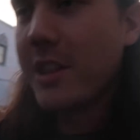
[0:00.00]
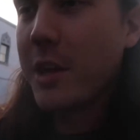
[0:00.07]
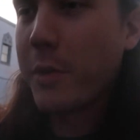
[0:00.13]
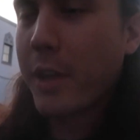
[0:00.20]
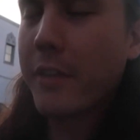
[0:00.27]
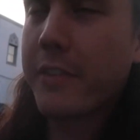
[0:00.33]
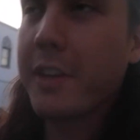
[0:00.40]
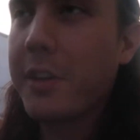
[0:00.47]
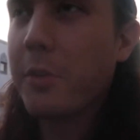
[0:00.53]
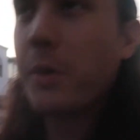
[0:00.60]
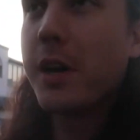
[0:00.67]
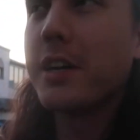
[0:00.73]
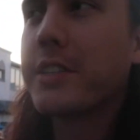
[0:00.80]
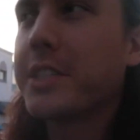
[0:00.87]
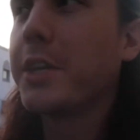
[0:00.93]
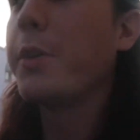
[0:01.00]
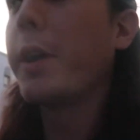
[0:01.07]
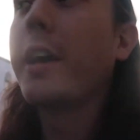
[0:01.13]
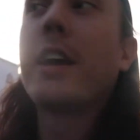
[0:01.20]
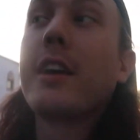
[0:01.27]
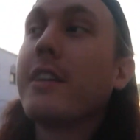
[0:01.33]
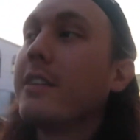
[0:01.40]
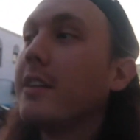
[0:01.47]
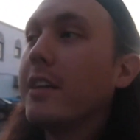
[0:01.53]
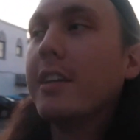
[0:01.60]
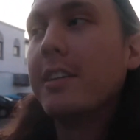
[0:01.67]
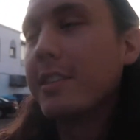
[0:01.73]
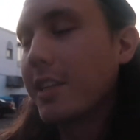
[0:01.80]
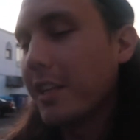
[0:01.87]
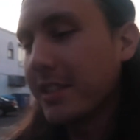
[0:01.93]
They were giving it away, so I
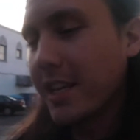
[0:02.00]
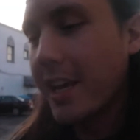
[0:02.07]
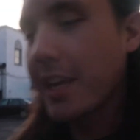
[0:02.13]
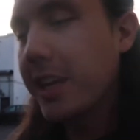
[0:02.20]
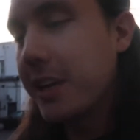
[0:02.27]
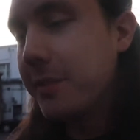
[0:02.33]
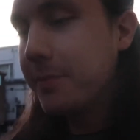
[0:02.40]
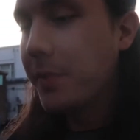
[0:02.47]
said I'll take it.